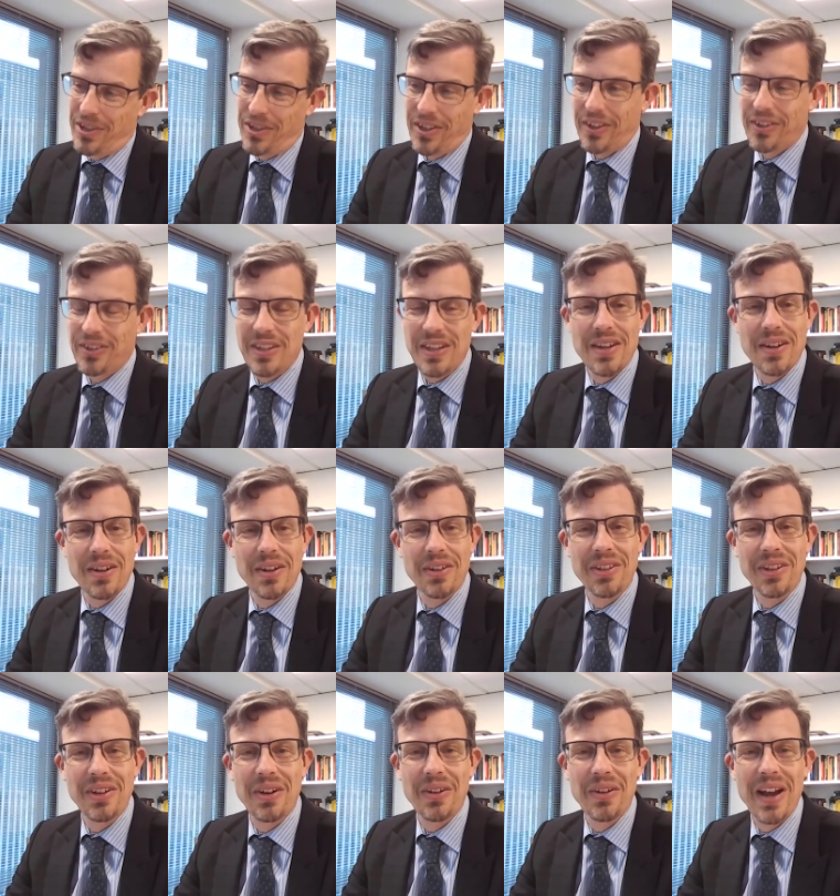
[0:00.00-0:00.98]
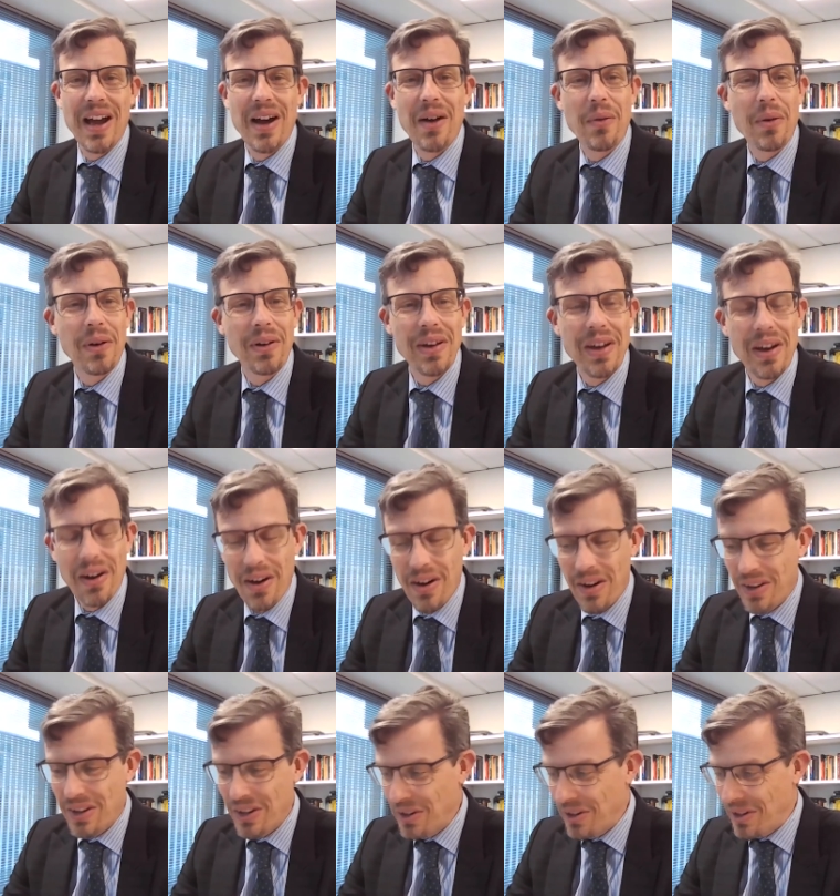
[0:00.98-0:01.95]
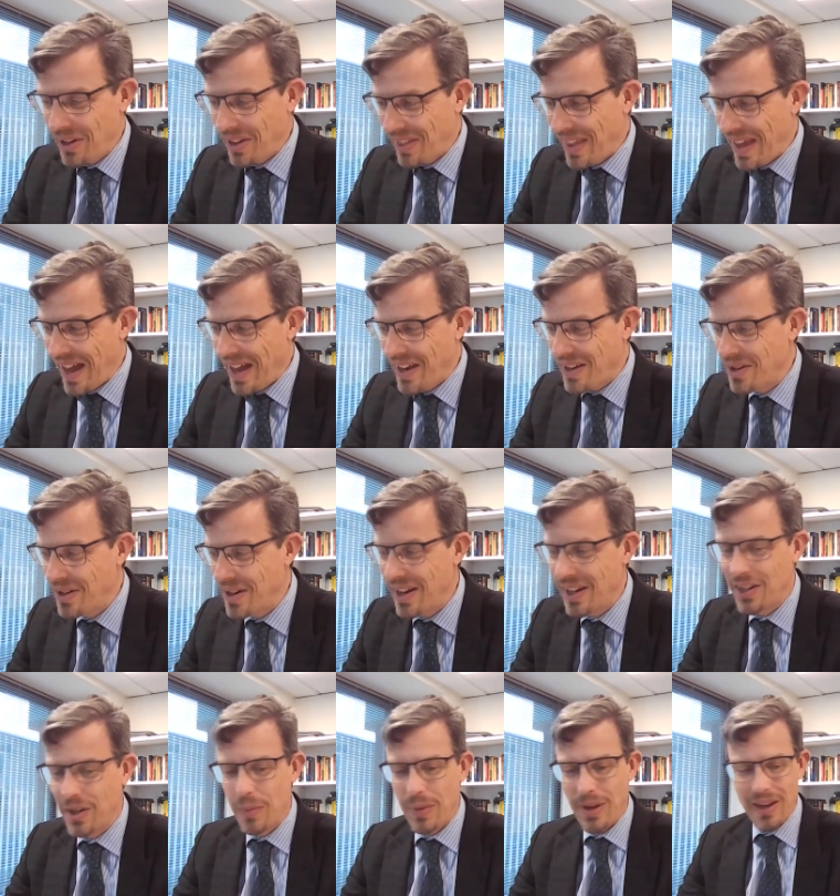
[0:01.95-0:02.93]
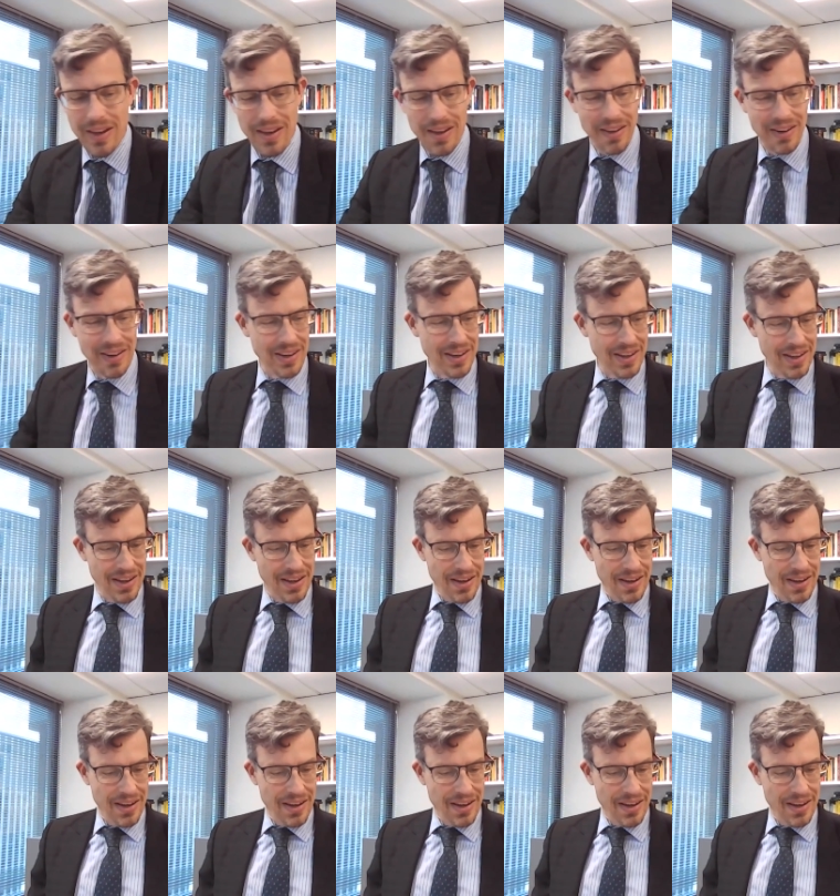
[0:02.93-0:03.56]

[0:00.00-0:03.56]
60 years ago now where he argued that you need to be